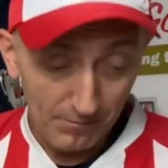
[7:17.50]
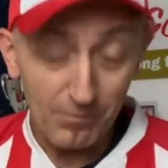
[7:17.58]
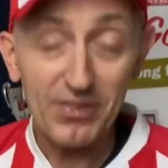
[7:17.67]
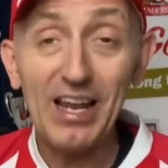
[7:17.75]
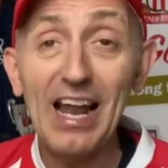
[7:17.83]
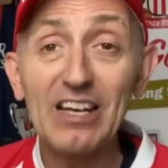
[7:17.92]

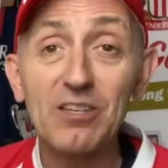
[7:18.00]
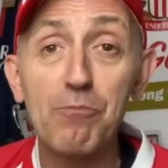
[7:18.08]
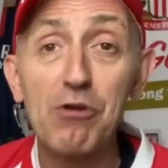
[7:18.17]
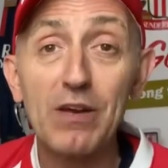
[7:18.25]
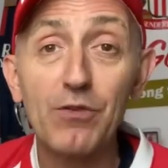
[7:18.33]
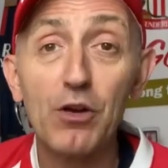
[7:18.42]
the last
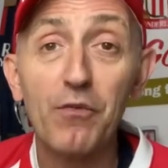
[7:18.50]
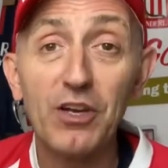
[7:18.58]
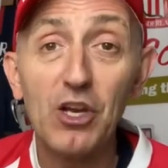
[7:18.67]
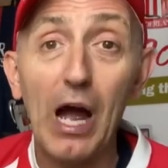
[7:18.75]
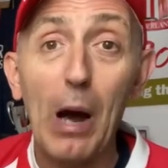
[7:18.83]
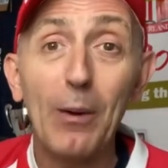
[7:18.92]
preview
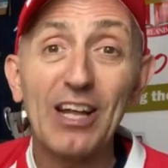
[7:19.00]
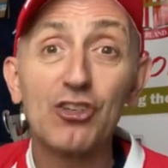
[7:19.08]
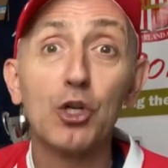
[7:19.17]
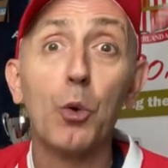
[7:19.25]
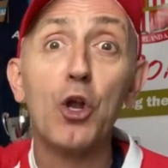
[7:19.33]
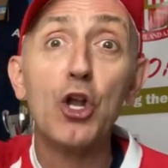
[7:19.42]
video, I'll ask
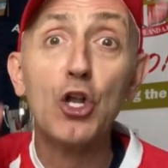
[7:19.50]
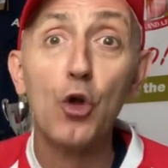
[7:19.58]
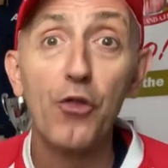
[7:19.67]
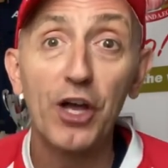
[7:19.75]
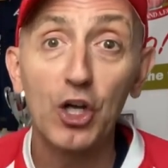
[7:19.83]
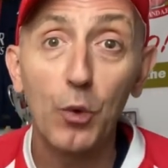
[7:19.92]
you
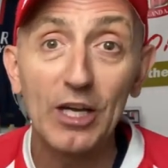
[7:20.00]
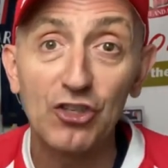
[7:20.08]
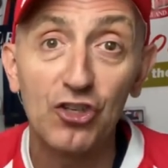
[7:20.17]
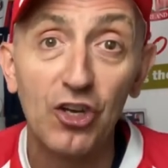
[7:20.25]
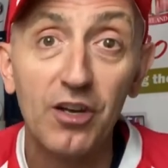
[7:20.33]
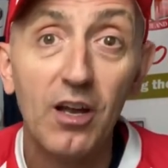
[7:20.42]
another
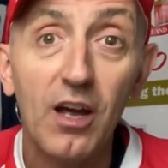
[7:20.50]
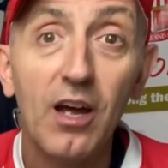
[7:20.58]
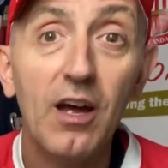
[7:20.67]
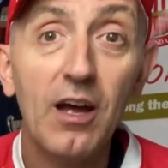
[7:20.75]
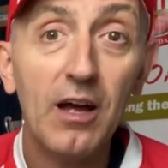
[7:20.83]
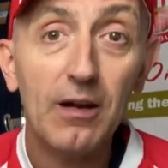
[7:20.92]
question,
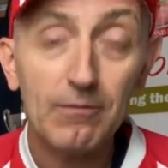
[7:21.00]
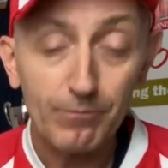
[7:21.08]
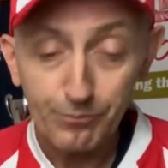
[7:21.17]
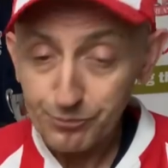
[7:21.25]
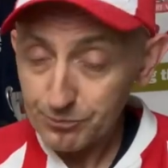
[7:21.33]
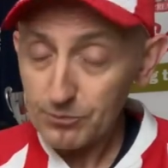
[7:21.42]

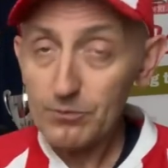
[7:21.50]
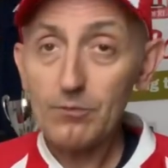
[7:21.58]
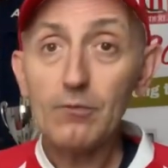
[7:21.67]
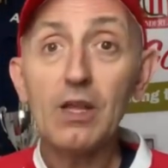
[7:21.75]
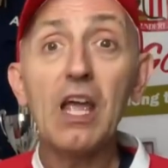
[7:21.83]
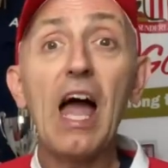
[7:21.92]

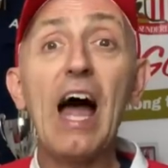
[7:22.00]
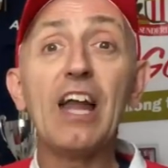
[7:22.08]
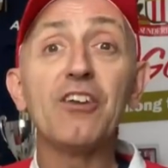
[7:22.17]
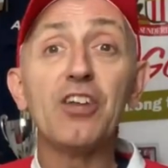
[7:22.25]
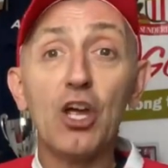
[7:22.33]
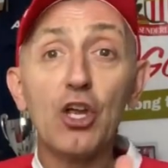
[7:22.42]

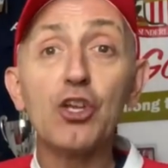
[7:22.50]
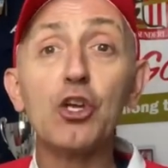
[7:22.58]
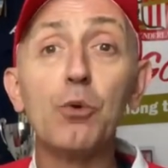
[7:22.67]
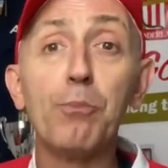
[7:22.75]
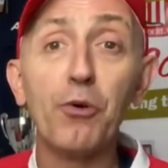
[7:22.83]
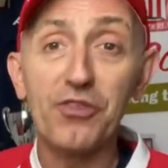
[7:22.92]
and
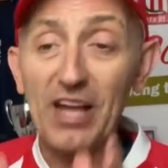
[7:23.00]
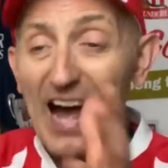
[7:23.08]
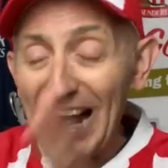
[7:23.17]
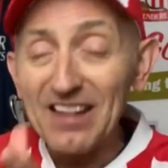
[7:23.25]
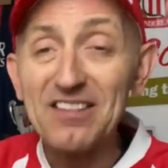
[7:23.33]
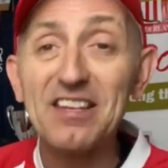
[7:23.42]
you put the
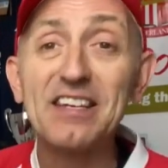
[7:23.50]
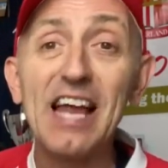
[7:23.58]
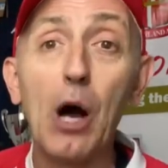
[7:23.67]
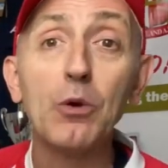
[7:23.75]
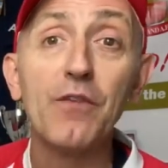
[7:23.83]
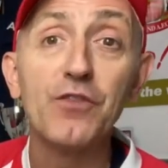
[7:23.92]
answer
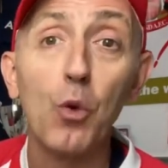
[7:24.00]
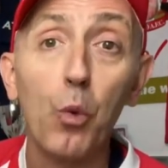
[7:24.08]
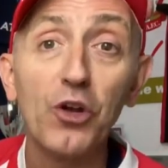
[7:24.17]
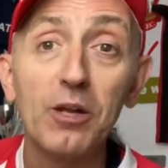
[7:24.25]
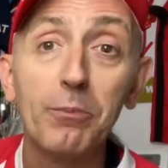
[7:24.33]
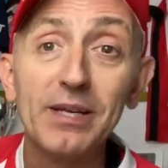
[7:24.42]
down if you
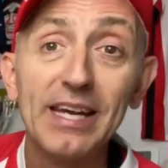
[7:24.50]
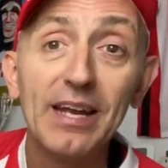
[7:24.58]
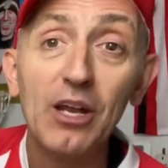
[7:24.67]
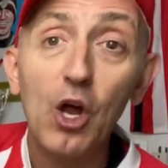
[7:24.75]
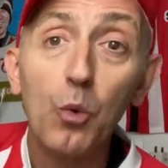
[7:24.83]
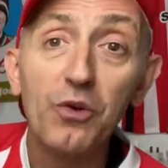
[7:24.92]
want to be
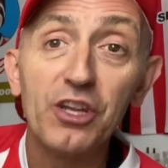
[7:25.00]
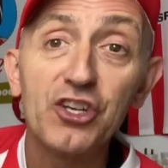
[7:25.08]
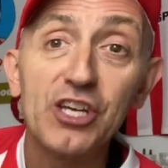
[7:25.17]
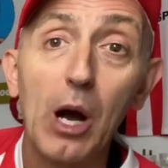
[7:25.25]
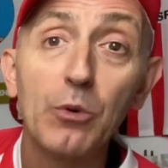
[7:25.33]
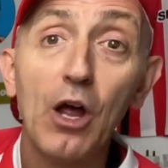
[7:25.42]
in with a
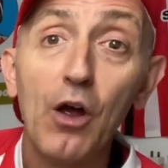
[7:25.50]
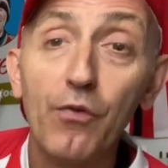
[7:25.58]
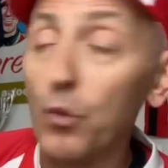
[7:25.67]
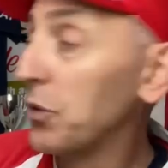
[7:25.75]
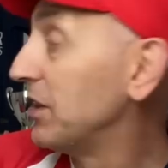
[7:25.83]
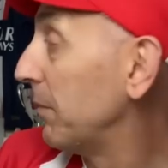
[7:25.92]
shout to
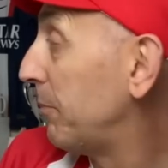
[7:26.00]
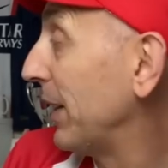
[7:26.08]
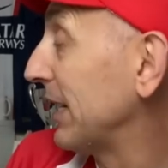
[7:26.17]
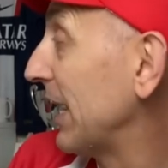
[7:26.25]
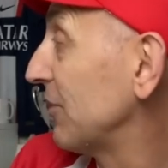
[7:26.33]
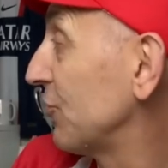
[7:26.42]
win the
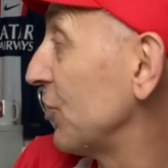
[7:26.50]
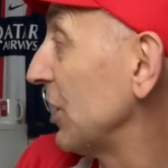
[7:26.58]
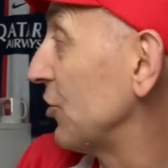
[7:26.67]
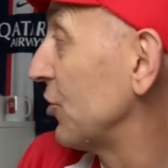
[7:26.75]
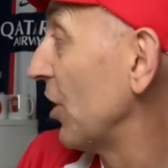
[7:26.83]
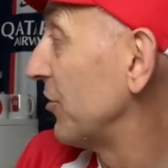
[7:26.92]
PSG
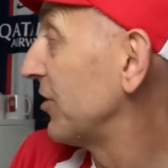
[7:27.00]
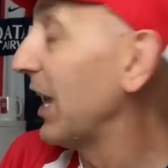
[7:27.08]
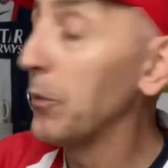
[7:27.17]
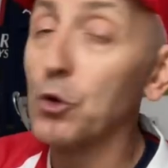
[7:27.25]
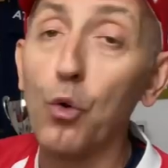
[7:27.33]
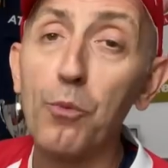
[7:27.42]
shirt. So there
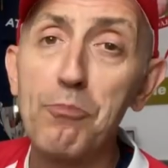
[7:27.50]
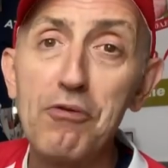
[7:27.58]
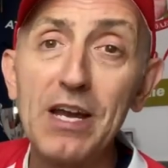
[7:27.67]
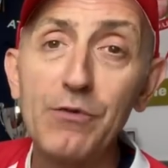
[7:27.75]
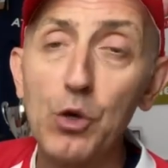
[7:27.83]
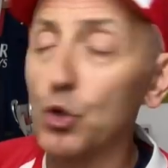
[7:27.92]
we go.
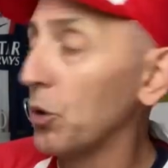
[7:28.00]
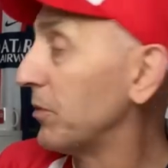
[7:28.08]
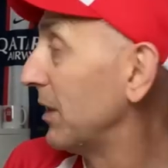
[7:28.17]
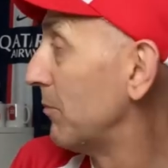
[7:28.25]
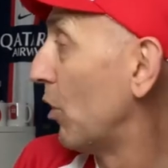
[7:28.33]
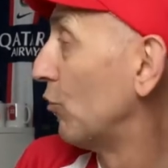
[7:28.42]
Preview coming
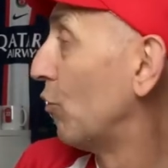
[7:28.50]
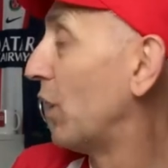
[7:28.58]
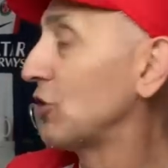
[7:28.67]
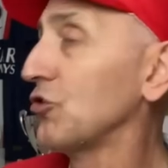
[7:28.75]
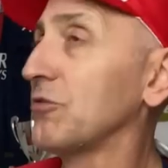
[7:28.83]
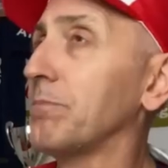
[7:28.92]
tomorrow. I
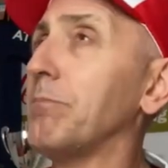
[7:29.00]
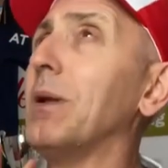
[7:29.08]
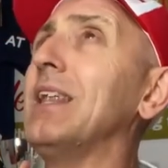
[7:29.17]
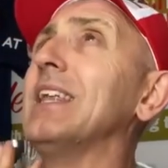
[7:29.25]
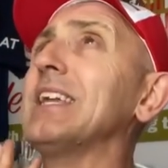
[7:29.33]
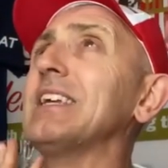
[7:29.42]
just
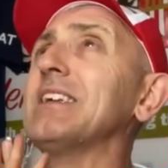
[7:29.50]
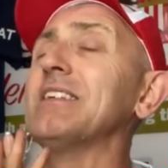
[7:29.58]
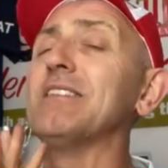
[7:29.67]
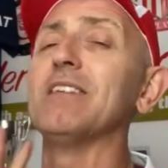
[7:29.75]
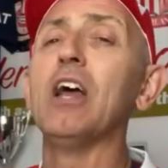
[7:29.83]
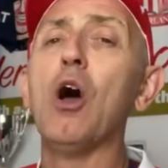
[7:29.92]

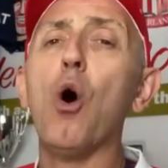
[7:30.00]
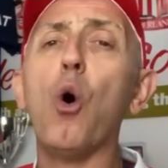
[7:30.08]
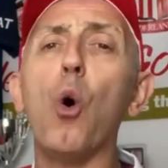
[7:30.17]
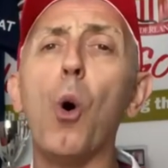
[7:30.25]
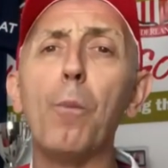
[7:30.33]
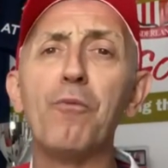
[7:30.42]
please,
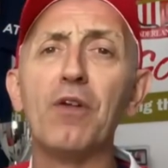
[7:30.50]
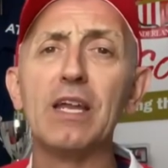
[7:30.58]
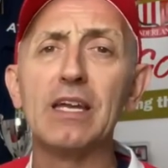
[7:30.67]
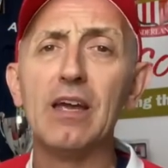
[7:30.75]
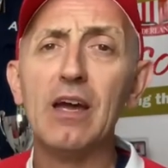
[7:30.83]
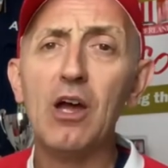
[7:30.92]

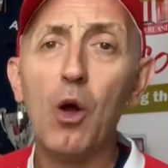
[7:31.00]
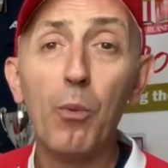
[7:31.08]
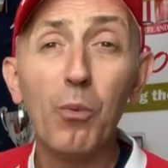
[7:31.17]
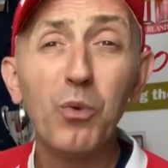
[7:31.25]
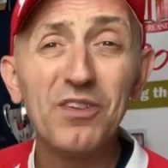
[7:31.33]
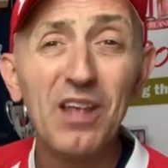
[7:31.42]
hopefully, what
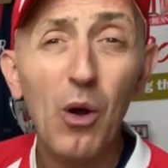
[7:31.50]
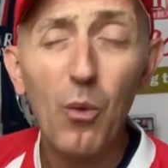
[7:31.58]
was